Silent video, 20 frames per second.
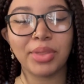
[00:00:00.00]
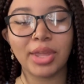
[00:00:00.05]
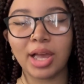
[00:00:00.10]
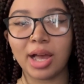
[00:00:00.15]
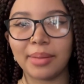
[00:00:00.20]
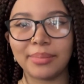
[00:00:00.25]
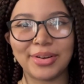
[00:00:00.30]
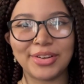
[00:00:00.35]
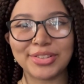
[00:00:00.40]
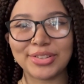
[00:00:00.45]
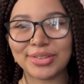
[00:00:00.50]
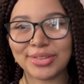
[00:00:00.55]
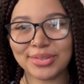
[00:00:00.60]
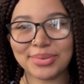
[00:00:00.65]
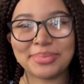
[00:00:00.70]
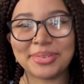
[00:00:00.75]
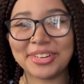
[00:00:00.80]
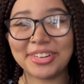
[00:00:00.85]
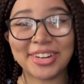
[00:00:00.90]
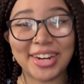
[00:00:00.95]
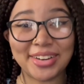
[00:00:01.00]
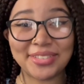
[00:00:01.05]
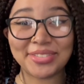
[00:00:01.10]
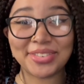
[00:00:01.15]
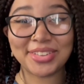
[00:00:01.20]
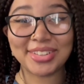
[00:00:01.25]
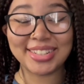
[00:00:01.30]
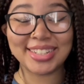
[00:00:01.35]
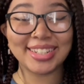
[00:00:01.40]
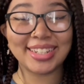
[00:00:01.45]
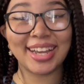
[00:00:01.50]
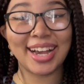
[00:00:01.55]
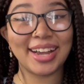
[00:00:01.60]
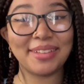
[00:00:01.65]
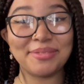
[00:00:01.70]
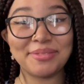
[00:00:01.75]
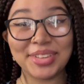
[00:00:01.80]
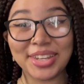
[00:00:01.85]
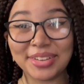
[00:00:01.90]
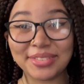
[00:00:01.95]
I'm also super grateful
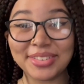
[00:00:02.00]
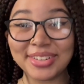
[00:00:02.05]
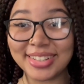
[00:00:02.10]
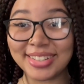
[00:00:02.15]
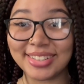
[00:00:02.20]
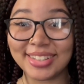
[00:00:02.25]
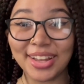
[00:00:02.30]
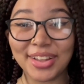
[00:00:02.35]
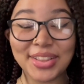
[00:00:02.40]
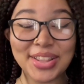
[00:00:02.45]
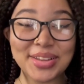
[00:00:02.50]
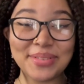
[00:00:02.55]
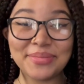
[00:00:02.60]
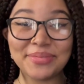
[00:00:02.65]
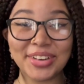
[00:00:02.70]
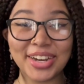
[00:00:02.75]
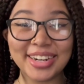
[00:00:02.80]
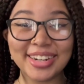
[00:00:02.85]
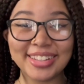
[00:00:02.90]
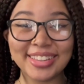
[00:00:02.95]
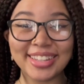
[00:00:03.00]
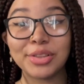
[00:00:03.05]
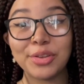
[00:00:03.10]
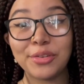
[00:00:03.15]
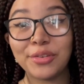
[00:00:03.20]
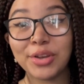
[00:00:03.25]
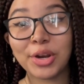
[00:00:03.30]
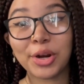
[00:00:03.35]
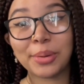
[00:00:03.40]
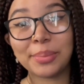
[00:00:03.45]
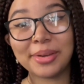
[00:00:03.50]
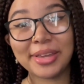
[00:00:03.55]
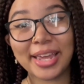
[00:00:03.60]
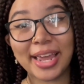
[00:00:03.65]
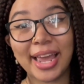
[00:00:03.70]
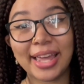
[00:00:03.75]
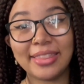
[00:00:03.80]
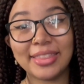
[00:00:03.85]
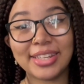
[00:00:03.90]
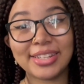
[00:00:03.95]
to be able to sell them finally. The Luffy Kirby
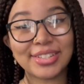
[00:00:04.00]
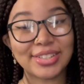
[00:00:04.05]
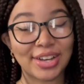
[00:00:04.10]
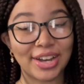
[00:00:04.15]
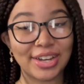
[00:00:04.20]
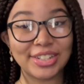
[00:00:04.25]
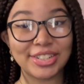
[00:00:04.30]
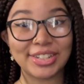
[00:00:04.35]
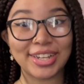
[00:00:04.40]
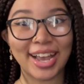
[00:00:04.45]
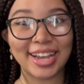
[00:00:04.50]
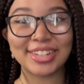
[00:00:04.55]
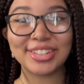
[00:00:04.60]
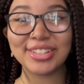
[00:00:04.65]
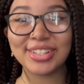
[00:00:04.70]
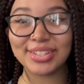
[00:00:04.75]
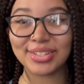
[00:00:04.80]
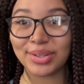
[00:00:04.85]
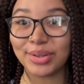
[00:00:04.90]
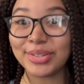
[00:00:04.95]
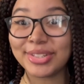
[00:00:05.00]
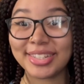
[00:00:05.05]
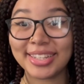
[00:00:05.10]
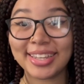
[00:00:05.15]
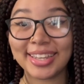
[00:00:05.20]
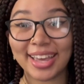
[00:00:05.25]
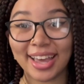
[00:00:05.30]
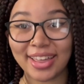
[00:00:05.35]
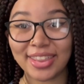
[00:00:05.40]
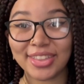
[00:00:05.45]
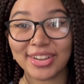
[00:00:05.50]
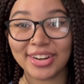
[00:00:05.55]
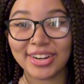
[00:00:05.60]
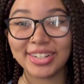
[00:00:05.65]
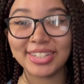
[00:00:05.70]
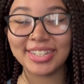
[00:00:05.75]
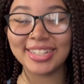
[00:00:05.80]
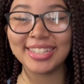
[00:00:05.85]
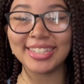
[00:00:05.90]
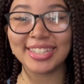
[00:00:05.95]
and the Sanji actually sold together
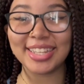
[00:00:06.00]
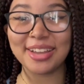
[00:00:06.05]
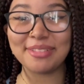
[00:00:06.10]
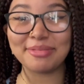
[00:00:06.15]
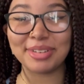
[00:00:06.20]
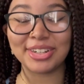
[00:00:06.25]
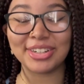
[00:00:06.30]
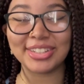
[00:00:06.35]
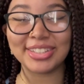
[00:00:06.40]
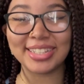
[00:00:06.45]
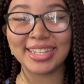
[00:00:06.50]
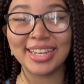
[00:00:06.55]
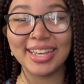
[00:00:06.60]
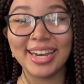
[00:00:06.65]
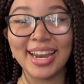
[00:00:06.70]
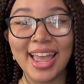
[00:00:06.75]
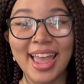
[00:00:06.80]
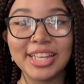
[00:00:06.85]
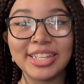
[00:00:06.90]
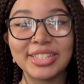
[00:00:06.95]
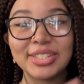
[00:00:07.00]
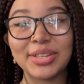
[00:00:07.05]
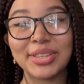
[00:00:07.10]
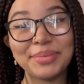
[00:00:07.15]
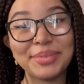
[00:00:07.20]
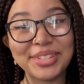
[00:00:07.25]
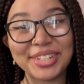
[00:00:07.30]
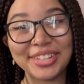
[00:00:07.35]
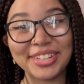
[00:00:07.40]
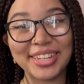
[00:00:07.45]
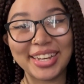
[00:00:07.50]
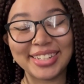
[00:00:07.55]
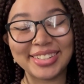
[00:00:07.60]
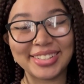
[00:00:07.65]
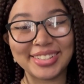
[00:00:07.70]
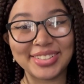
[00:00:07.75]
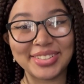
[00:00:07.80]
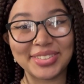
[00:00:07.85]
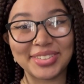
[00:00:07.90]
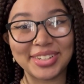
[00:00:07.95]
to the same person. So let me tell you guys
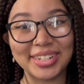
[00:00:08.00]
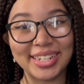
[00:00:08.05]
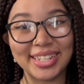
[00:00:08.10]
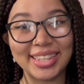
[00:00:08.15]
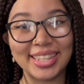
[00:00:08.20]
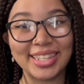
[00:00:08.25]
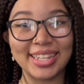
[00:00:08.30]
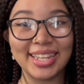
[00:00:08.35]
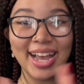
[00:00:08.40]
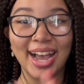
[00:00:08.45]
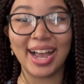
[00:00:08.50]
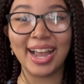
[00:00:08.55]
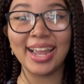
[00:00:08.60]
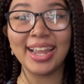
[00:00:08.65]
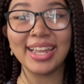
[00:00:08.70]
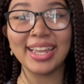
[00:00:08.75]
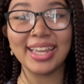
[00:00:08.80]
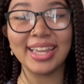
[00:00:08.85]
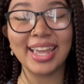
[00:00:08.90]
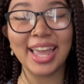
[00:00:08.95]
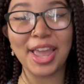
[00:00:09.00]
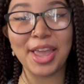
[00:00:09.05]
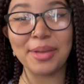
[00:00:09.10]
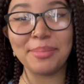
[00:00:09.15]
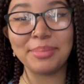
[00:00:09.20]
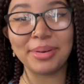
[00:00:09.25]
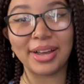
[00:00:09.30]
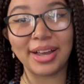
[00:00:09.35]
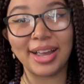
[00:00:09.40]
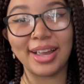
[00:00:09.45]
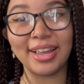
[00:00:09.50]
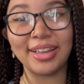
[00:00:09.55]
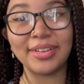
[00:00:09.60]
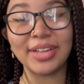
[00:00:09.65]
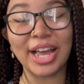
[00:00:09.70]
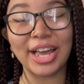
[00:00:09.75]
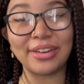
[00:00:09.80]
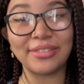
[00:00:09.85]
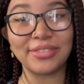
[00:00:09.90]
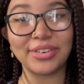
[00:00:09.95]
the story. The guy, he came by
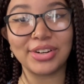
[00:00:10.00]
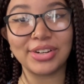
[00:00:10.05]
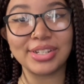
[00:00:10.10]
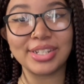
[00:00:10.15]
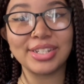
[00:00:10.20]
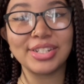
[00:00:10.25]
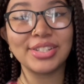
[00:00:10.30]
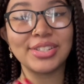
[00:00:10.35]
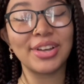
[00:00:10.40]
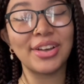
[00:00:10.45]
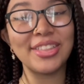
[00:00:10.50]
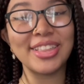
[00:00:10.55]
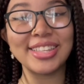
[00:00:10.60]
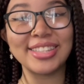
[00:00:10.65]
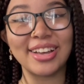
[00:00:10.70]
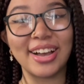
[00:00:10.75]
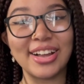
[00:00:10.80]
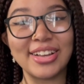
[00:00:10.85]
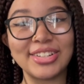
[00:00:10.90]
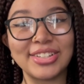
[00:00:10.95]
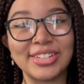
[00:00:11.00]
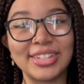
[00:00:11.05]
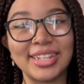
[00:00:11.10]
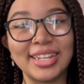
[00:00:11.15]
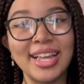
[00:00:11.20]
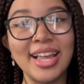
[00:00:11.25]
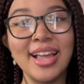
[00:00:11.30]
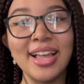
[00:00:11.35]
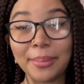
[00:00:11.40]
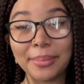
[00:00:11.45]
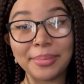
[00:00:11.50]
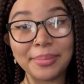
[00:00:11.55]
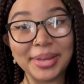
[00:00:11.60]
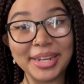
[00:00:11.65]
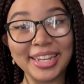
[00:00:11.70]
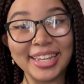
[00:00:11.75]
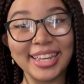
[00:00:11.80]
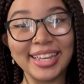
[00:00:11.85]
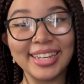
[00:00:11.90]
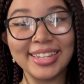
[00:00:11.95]
at first, saw the Sanji,
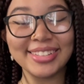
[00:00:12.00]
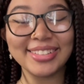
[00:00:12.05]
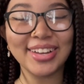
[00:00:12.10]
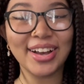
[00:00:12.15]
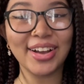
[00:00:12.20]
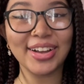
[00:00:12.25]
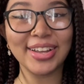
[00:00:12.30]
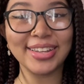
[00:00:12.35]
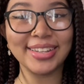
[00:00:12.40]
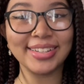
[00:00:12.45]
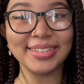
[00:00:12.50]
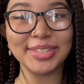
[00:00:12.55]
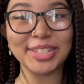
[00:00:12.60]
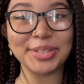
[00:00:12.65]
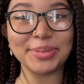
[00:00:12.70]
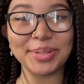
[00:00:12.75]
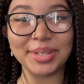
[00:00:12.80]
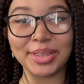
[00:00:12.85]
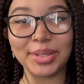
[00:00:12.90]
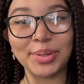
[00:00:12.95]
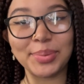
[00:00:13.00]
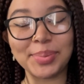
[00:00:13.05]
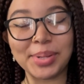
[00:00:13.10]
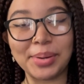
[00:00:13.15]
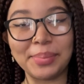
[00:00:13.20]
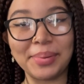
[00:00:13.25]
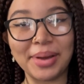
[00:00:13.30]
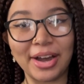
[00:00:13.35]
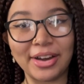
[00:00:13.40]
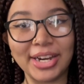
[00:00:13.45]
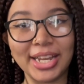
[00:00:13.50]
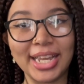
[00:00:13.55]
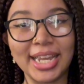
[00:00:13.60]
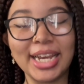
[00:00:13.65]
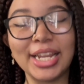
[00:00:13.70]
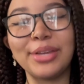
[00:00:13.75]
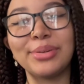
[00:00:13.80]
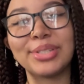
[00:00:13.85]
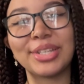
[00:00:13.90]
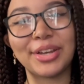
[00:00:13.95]
complimenting it, talking to me a little bit about it, and
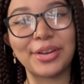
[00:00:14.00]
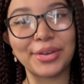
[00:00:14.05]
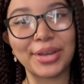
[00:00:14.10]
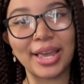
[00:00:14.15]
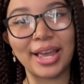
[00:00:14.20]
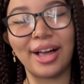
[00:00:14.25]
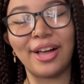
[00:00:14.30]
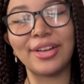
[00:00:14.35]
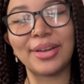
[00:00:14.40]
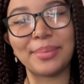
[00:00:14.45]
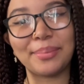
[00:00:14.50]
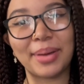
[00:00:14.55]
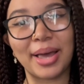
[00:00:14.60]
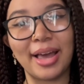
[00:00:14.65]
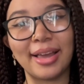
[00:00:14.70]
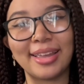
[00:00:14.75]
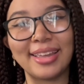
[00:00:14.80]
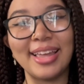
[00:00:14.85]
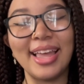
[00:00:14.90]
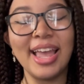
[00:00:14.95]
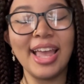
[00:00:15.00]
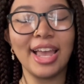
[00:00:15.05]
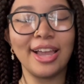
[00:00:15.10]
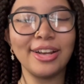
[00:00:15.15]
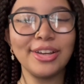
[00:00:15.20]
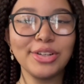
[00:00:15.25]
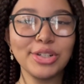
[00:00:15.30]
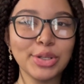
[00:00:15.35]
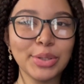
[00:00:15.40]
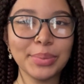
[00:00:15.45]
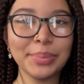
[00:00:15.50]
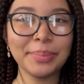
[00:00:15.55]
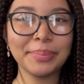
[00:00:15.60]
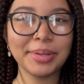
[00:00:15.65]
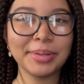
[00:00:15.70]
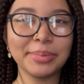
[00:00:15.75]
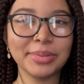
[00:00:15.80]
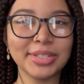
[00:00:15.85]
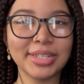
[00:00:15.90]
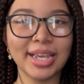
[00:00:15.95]
he was like, okay, I'll come back. And usually when
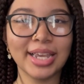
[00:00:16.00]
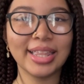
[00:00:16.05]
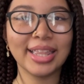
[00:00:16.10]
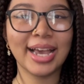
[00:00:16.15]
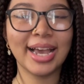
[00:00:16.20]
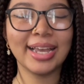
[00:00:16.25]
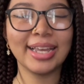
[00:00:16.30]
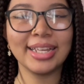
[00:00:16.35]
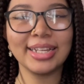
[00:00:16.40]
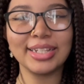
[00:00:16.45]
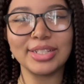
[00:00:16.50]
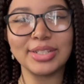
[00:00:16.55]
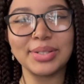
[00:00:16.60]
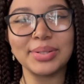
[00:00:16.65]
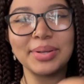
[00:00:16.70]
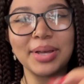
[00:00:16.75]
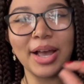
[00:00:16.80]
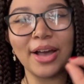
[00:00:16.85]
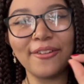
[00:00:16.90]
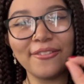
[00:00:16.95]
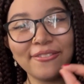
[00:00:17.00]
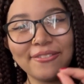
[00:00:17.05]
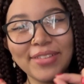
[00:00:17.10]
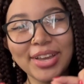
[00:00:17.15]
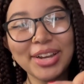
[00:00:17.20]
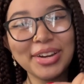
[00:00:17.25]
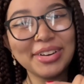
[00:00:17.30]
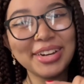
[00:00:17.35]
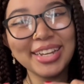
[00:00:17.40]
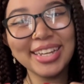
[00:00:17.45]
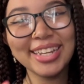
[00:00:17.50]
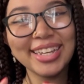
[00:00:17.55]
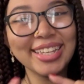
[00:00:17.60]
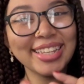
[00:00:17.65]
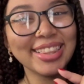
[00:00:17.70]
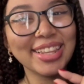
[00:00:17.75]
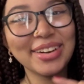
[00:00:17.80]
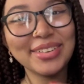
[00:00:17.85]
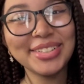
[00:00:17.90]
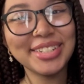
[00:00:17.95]
people say that, it's a very
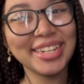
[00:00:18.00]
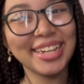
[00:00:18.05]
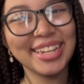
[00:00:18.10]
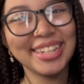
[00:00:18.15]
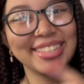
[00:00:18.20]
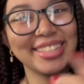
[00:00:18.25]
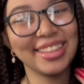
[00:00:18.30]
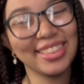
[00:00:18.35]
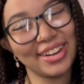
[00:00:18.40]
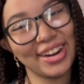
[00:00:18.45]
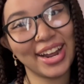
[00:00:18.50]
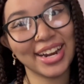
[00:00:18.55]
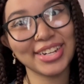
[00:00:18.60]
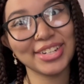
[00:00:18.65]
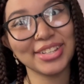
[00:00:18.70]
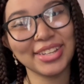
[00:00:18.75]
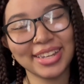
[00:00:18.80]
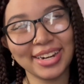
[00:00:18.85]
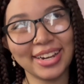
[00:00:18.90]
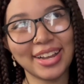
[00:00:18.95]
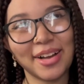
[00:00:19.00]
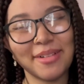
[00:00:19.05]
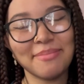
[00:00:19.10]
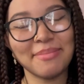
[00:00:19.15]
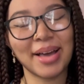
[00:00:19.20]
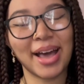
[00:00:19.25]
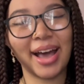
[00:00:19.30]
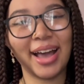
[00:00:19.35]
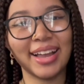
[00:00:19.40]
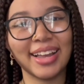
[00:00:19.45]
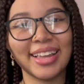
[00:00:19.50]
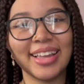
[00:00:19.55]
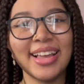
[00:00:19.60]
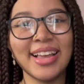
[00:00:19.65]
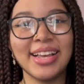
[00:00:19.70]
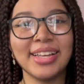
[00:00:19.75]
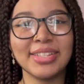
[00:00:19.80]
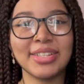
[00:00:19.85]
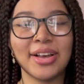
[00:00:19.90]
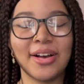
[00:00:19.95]
low chance that they're actually gonna come back.
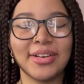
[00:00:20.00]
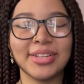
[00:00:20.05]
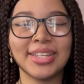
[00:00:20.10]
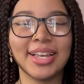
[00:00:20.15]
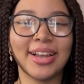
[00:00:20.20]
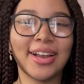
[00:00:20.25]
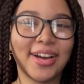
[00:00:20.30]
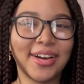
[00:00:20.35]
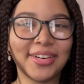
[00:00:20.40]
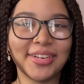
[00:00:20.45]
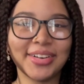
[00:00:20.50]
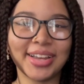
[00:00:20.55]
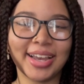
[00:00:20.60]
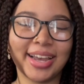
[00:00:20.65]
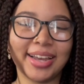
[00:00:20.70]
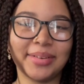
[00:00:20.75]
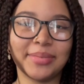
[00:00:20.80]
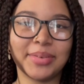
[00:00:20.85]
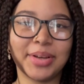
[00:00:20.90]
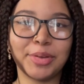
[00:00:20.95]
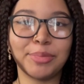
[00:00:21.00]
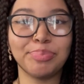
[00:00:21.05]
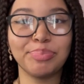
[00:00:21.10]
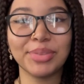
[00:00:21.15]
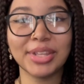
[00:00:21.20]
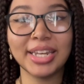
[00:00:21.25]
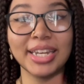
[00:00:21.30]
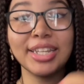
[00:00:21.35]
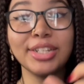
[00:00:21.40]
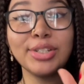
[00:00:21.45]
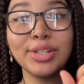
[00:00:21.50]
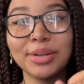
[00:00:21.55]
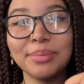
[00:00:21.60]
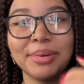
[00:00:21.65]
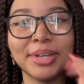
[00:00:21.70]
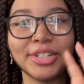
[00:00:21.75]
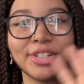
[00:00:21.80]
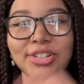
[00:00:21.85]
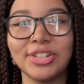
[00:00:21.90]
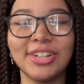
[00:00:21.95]
So I was like, oh, okay, well, and he took a
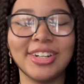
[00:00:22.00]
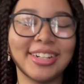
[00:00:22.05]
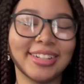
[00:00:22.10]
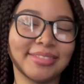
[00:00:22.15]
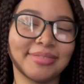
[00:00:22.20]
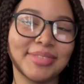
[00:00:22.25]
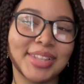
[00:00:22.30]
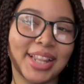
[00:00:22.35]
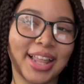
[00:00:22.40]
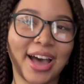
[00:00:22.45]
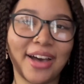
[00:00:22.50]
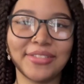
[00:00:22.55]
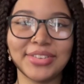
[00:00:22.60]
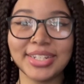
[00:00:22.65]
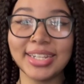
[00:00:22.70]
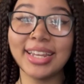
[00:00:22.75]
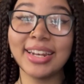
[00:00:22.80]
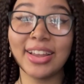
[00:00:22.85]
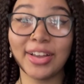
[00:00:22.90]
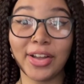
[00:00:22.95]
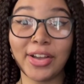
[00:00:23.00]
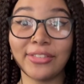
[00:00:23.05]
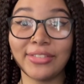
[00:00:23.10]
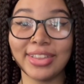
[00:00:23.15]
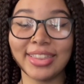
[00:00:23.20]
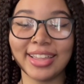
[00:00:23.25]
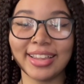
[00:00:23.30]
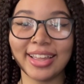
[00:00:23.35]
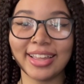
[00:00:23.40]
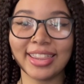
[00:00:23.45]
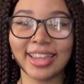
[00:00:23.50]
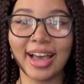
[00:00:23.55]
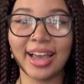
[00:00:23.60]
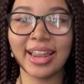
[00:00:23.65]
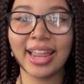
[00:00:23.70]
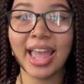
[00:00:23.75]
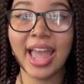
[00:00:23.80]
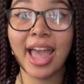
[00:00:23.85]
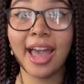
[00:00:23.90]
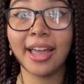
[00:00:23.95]
picture and left and everything like that.
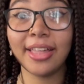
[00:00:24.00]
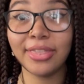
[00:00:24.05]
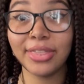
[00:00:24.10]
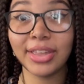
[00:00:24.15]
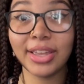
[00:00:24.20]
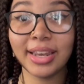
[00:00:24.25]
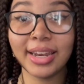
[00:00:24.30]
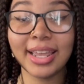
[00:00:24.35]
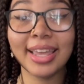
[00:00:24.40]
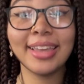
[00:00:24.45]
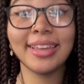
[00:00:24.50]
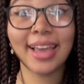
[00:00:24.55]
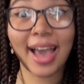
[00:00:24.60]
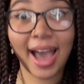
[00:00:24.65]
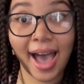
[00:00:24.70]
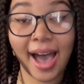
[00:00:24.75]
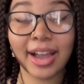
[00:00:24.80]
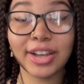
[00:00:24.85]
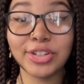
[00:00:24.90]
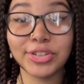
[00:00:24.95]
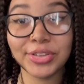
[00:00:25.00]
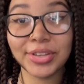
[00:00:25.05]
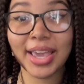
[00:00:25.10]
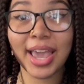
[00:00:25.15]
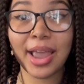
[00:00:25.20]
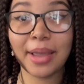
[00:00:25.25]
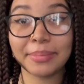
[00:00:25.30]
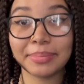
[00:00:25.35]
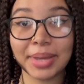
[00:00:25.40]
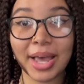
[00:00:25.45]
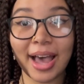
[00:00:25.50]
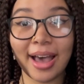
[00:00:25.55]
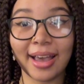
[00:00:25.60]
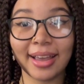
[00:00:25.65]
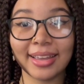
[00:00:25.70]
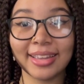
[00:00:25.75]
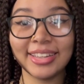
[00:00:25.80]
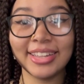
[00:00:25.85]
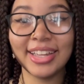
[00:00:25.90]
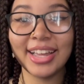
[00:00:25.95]
And then he actually came
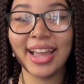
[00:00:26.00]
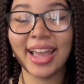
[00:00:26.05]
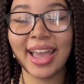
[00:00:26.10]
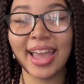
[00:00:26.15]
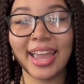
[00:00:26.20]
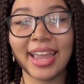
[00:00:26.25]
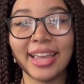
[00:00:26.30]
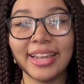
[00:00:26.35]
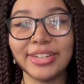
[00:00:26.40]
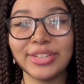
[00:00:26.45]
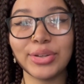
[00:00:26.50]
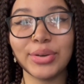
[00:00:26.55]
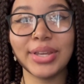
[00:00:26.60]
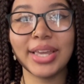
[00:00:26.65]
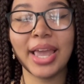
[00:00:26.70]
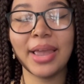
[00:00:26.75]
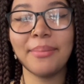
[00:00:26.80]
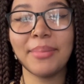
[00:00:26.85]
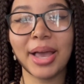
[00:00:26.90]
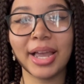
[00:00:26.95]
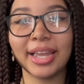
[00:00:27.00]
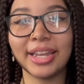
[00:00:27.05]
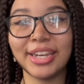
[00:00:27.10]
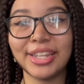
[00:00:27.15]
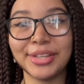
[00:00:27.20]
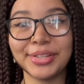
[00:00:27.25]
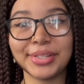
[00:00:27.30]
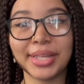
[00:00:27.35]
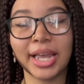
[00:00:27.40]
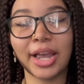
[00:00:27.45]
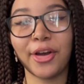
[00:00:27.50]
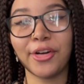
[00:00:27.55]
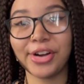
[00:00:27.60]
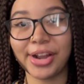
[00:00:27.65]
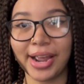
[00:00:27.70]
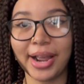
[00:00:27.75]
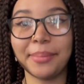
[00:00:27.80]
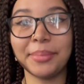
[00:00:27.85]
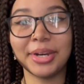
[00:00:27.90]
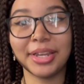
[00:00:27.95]
back, and so he came back and he's like,
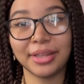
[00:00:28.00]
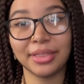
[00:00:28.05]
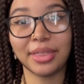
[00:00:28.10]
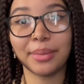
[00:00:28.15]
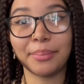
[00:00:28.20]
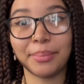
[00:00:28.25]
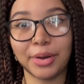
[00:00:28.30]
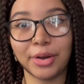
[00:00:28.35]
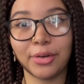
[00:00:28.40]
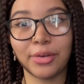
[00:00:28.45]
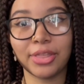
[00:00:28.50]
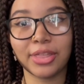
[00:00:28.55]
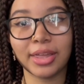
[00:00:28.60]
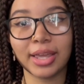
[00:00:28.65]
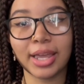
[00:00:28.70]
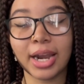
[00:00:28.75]
okay, I'm gonna get them both.